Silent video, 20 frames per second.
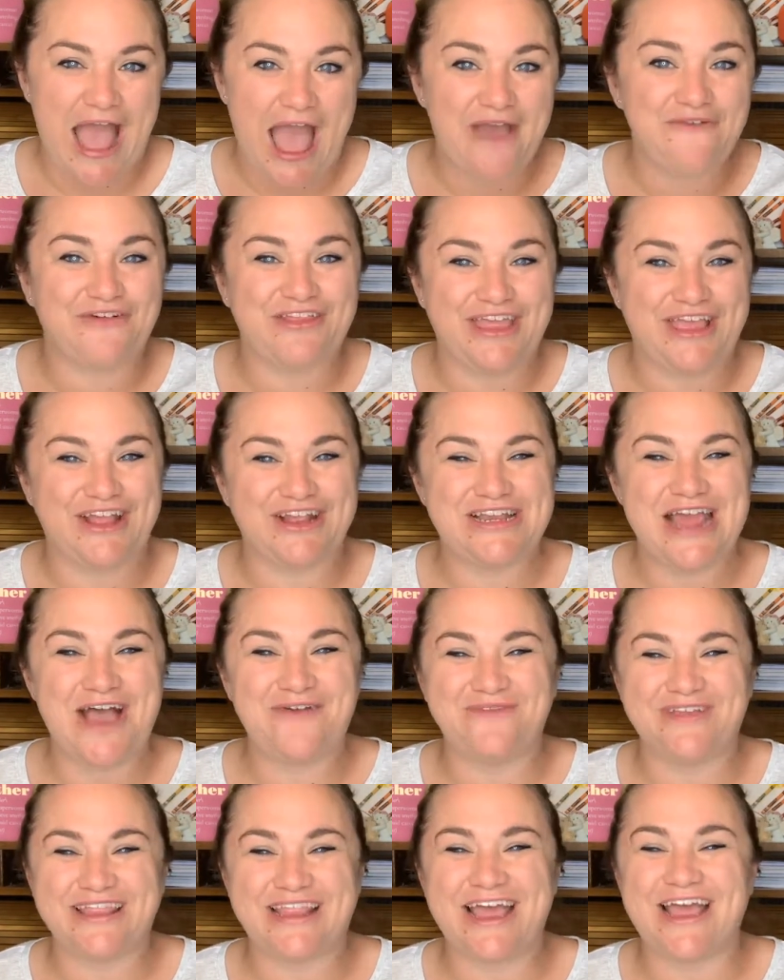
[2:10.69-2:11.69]
I will link her
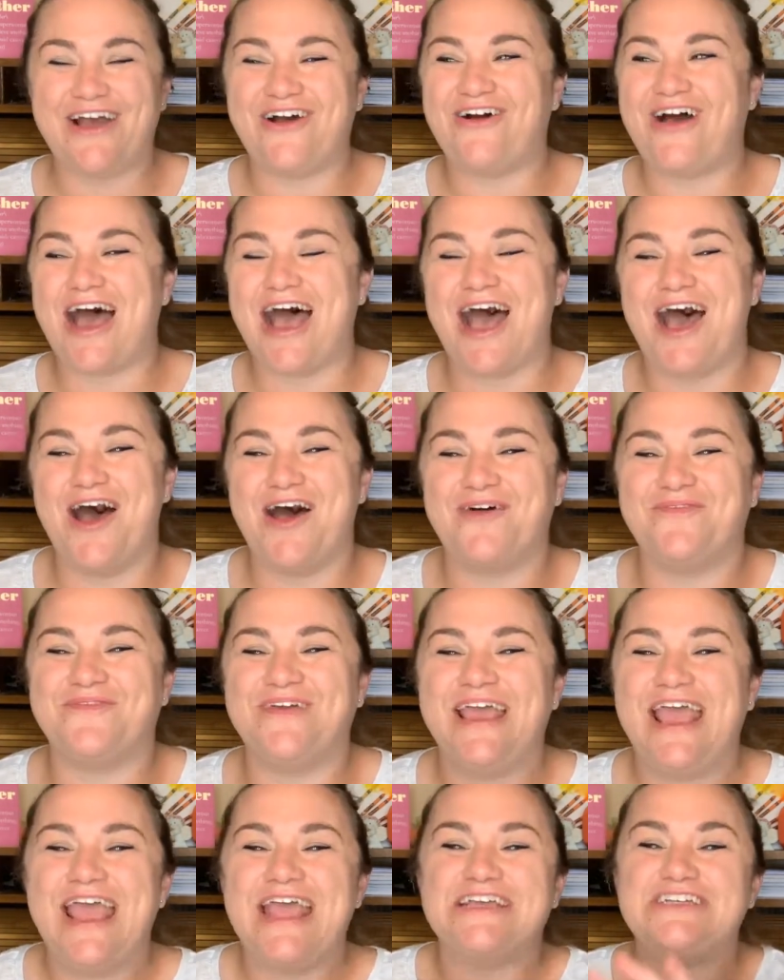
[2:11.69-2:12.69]
down below,
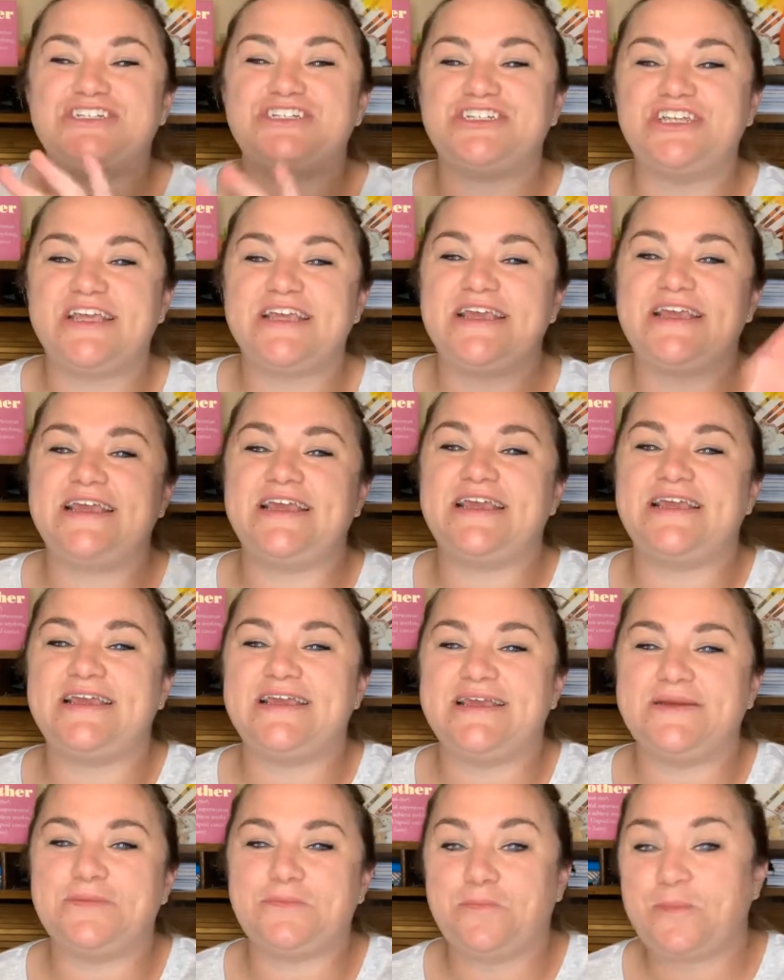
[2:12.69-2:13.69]
um,
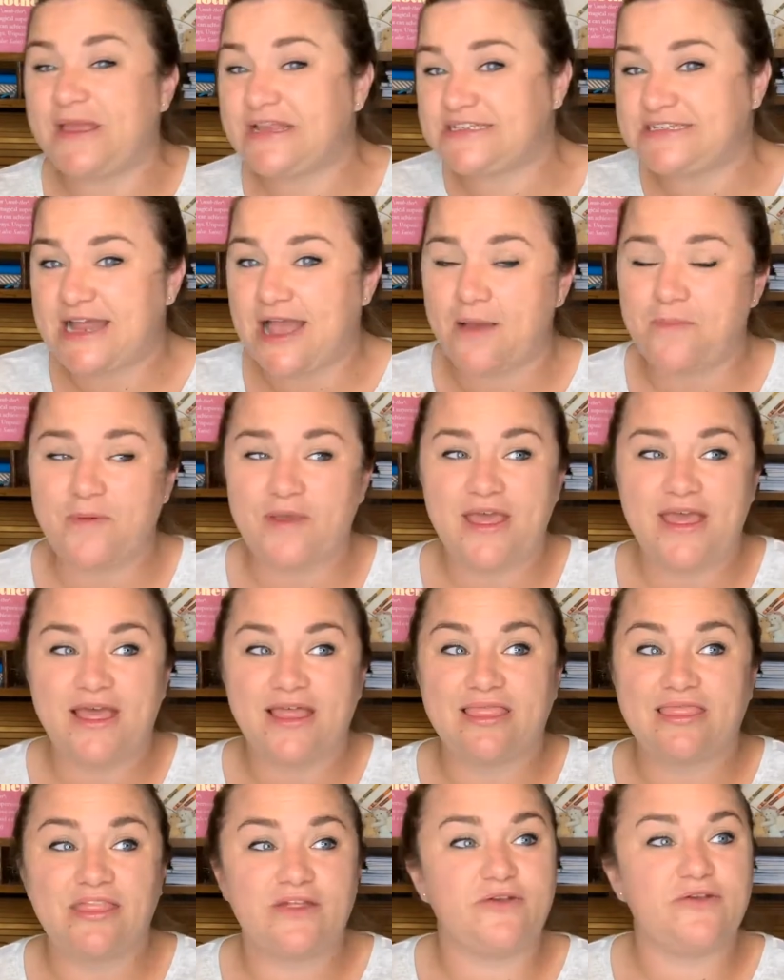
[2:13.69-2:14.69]
she picked it up
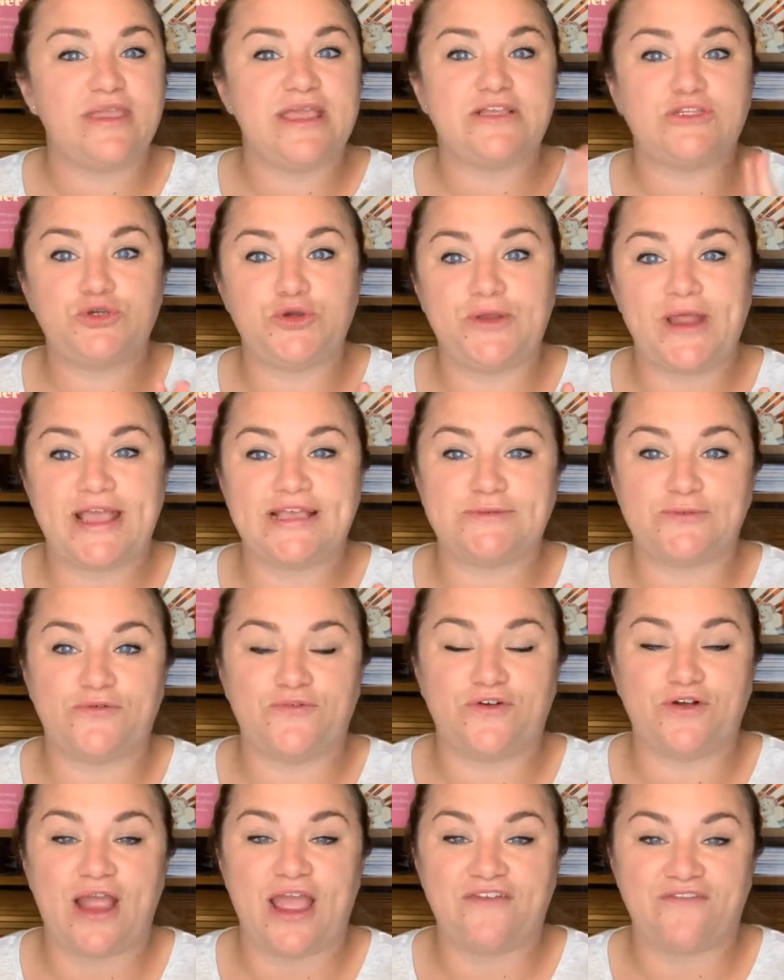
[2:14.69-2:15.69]
literally two days
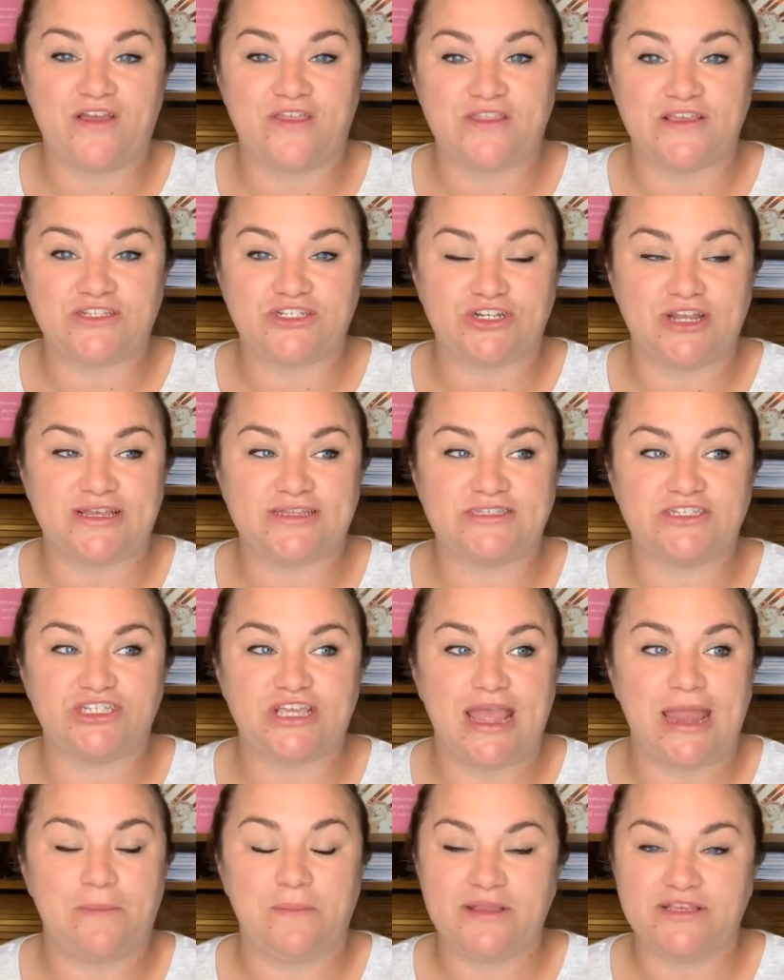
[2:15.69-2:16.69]
before I found this dress.
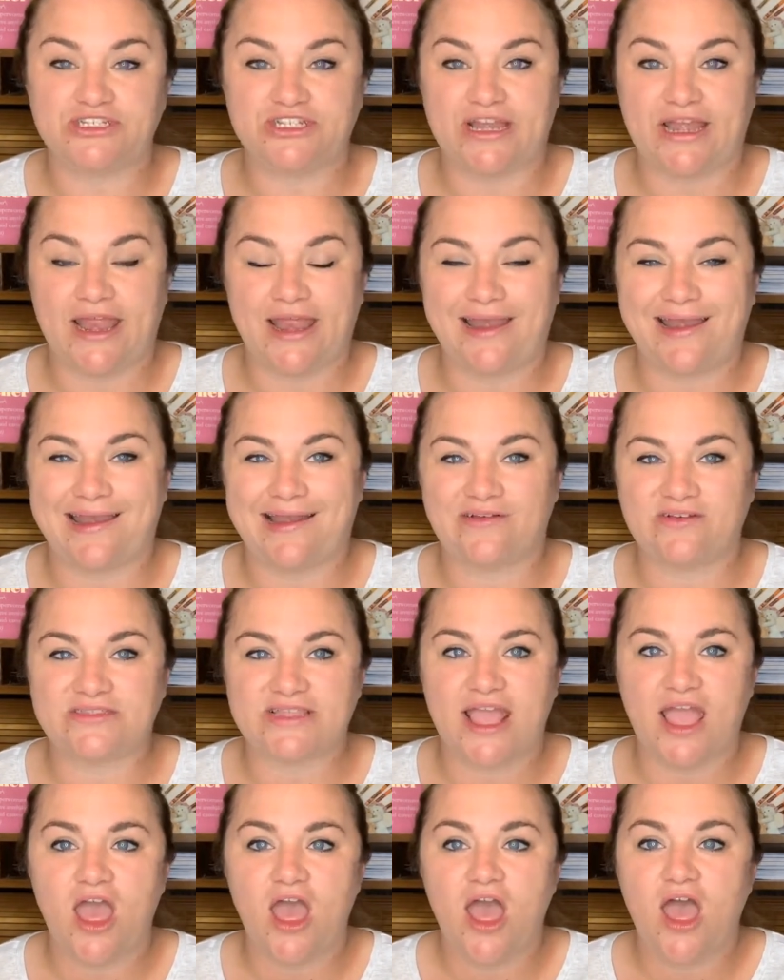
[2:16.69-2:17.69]
She had mentioned it and I was
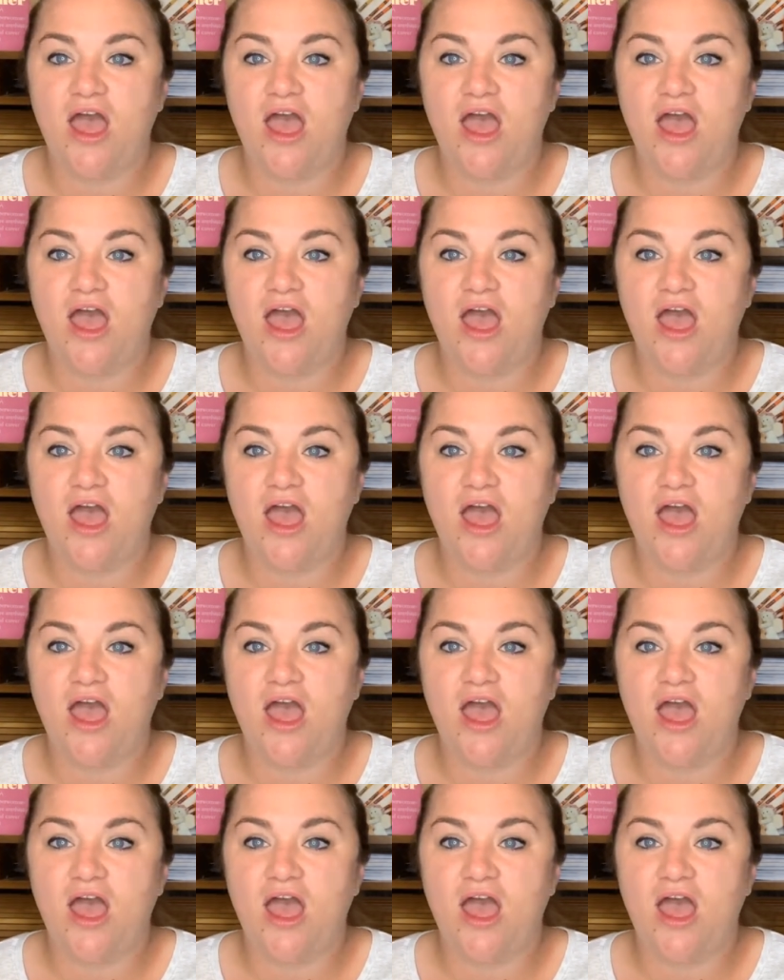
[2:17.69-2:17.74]
like,